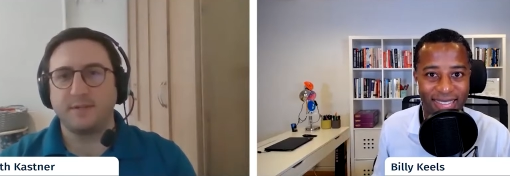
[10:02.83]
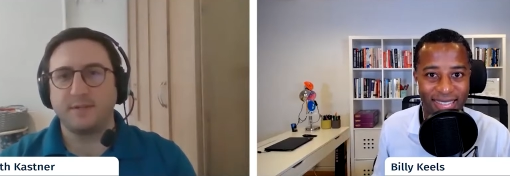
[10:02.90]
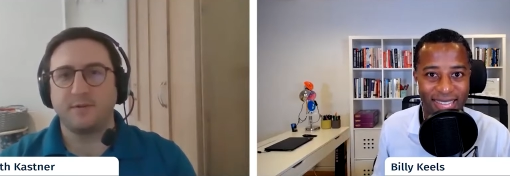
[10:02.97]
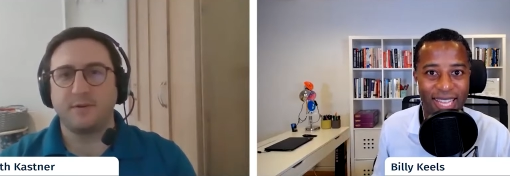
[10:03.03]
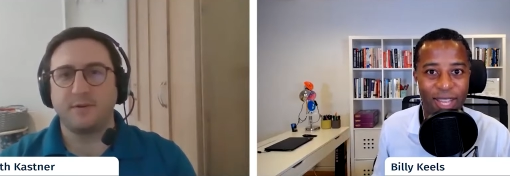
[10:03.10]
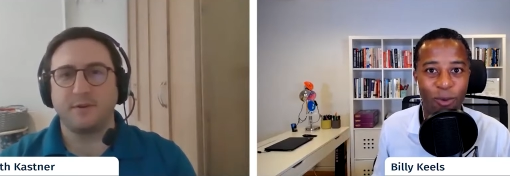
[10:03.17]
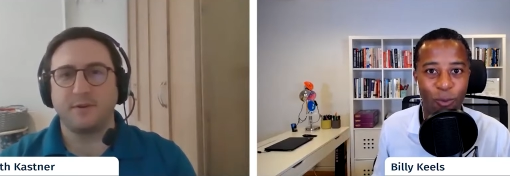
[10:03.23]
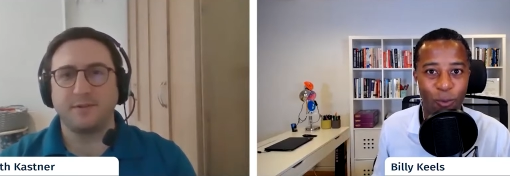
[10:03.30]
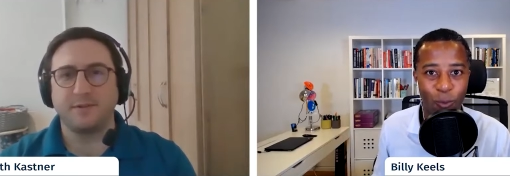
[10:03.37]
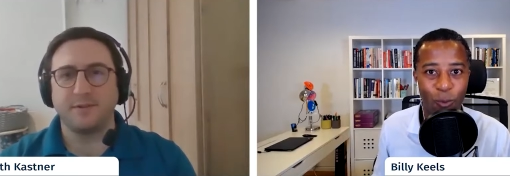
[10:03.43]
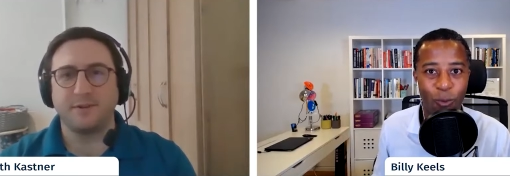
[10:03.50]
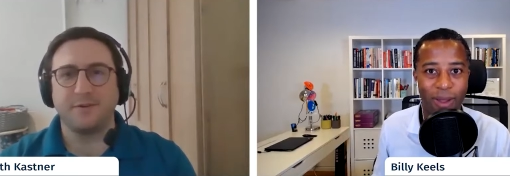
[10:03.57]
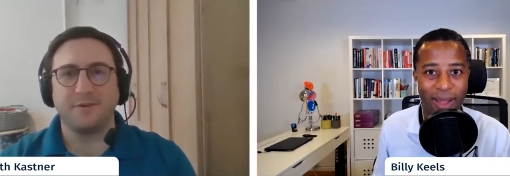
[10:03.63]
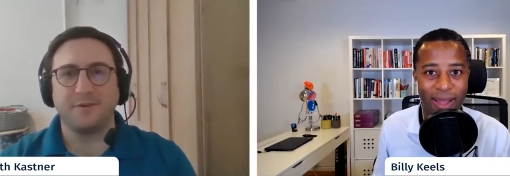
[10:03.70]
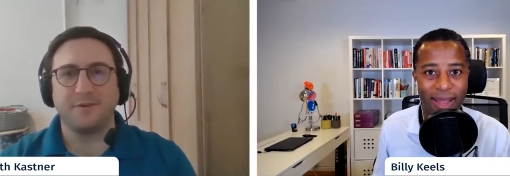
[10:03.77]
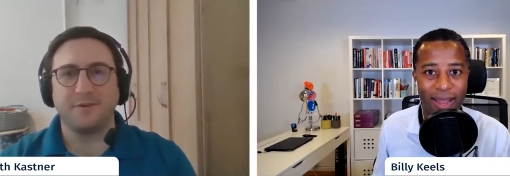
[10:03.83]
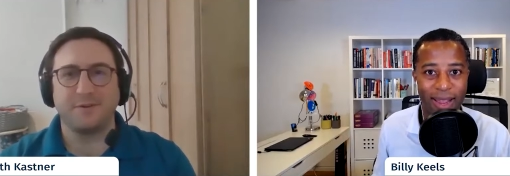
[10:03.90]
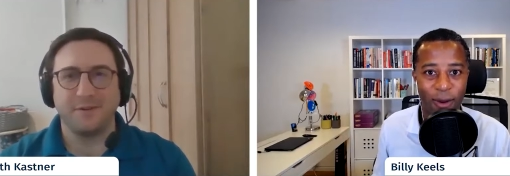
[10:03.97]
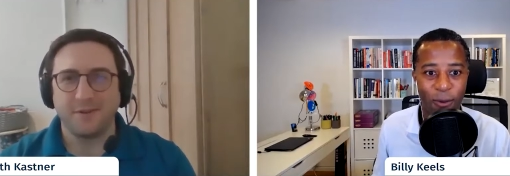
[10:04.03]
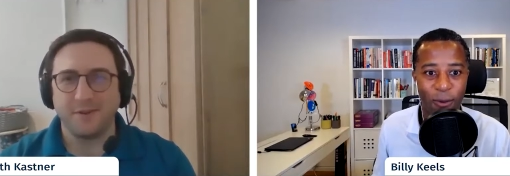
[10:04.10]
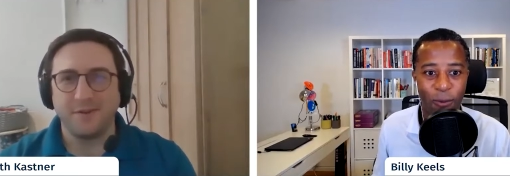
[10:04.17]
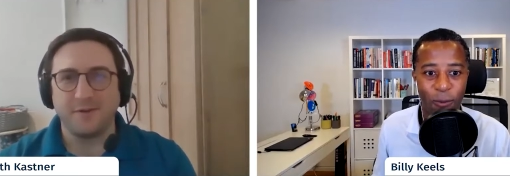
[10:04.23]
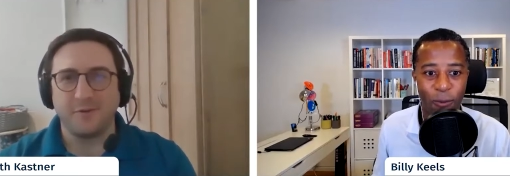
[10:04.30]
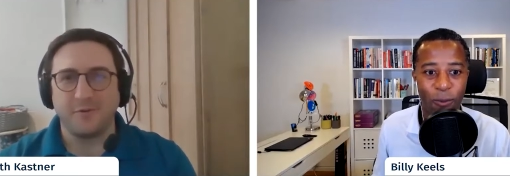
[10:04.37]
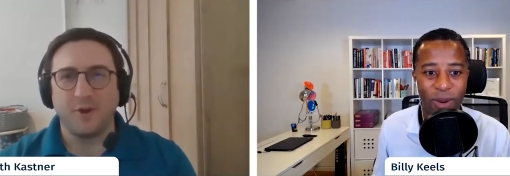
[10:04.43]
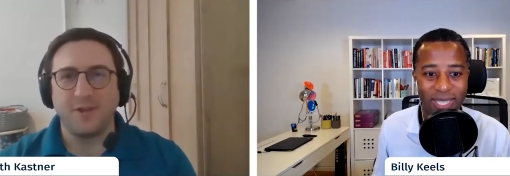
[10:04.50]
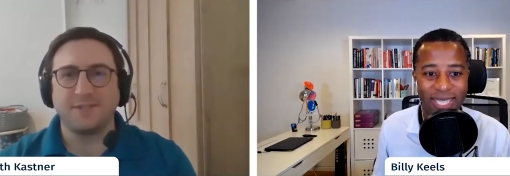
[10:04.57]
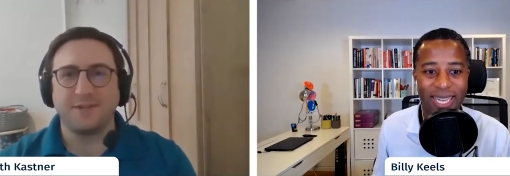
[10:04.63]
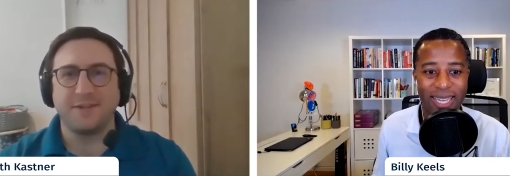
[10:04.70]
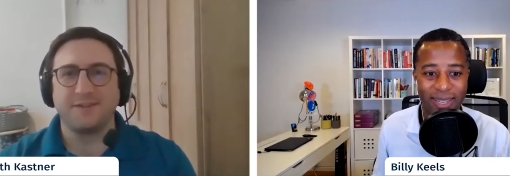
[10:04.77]
Speaker 1: they're considered
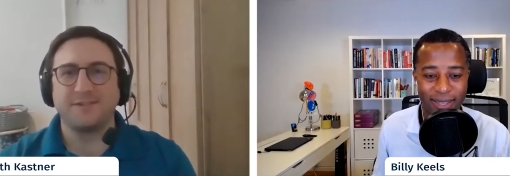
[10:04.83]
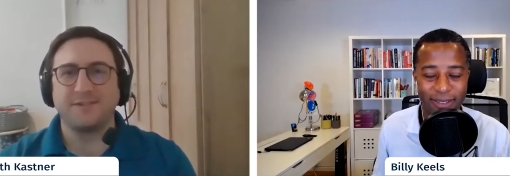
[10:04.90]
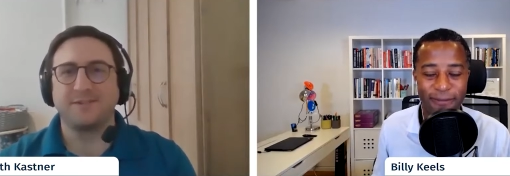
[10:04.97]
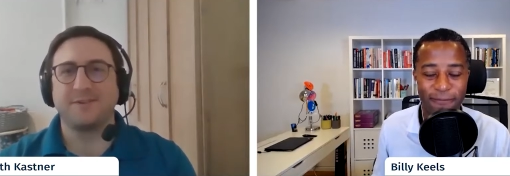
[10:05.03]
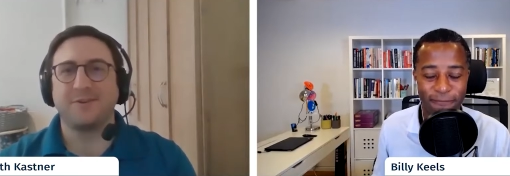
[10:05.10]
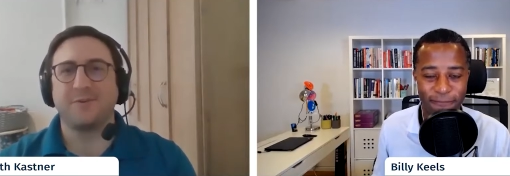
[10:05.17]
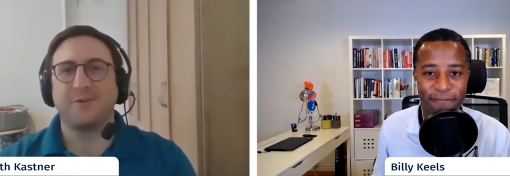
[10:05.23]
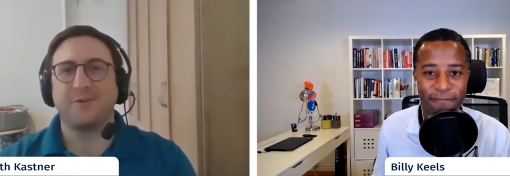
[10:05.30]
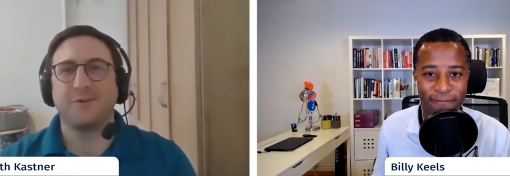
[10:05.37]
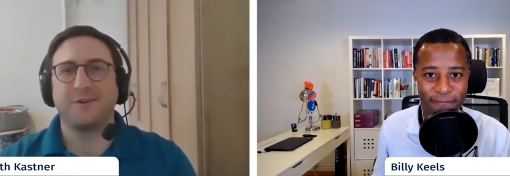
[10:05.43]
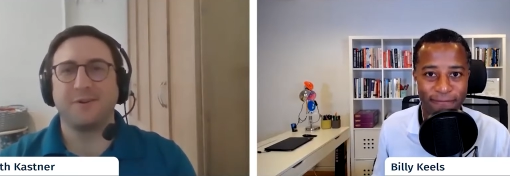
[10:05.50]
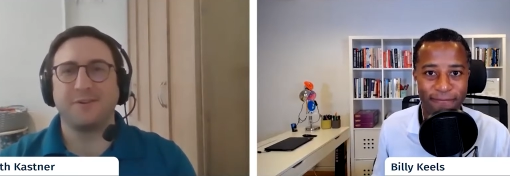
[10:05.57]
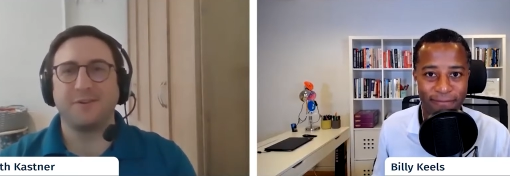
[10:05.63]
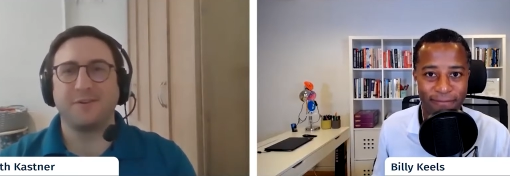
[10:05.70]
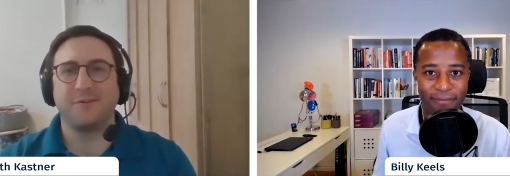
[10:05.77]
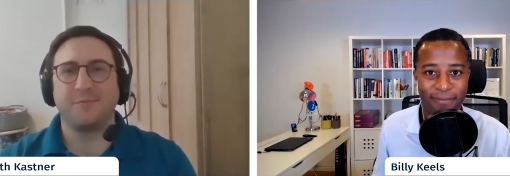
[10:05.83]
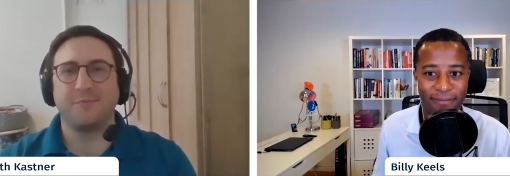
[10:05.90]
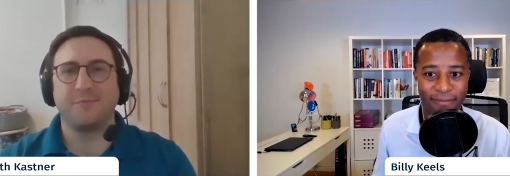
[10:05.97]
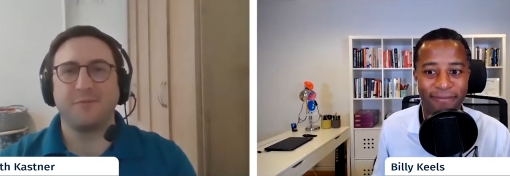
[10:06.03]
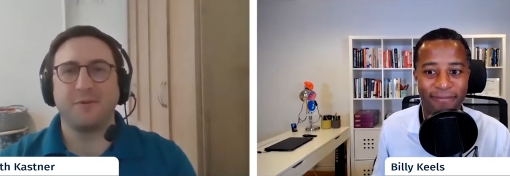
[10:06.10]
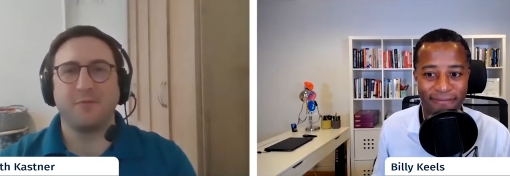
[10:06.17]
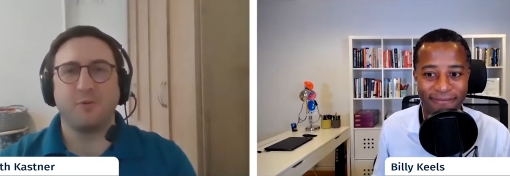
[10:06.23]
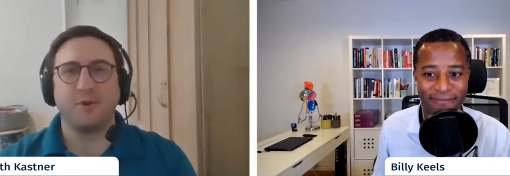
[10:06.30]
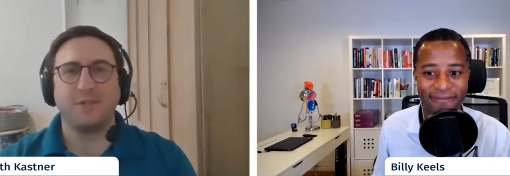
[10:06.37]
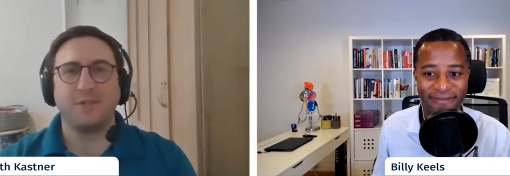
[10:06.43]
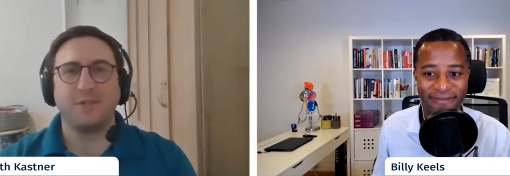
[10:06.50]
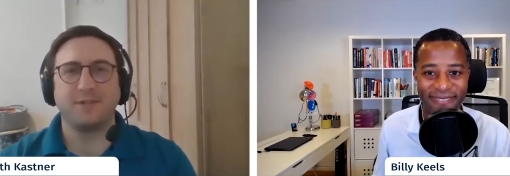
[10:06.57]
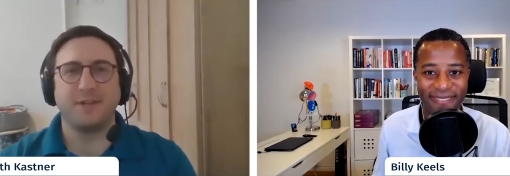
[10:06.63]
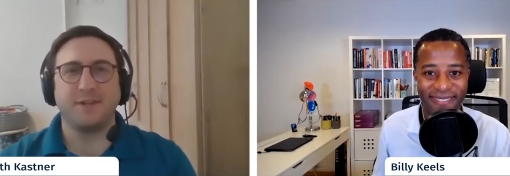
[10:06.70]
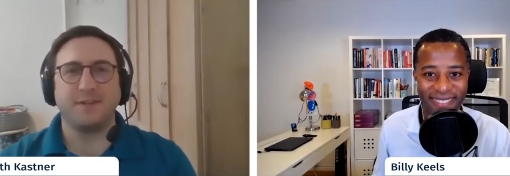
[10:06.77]
residents or uh, you know uh, resident
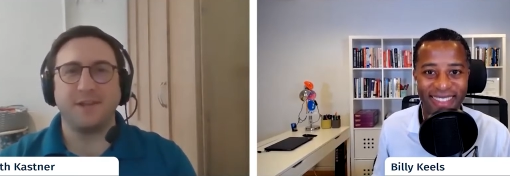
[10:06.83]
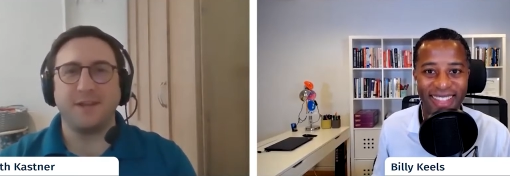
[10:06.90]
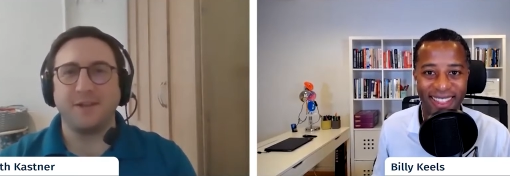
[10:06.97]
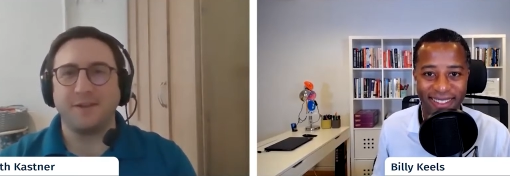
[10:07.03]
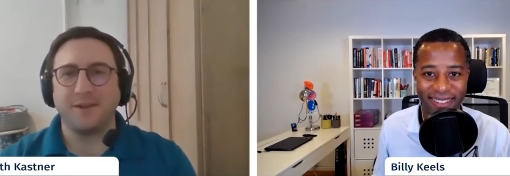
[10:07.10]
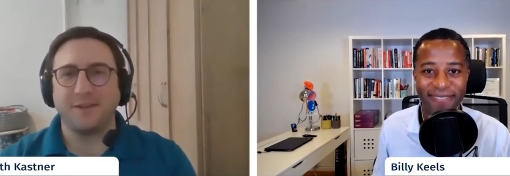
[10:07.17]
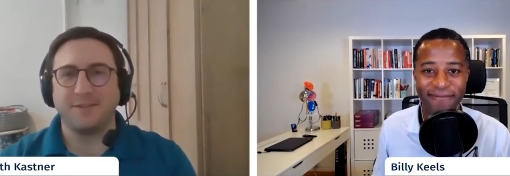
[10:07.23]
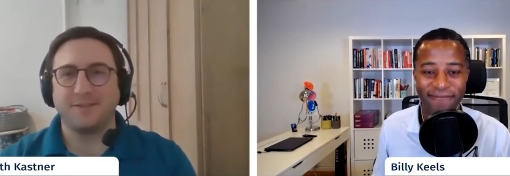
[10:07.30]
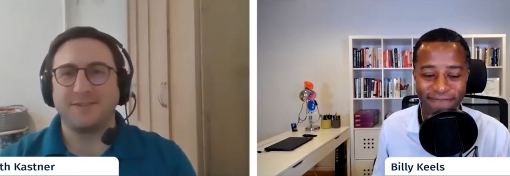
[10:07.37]
aliens.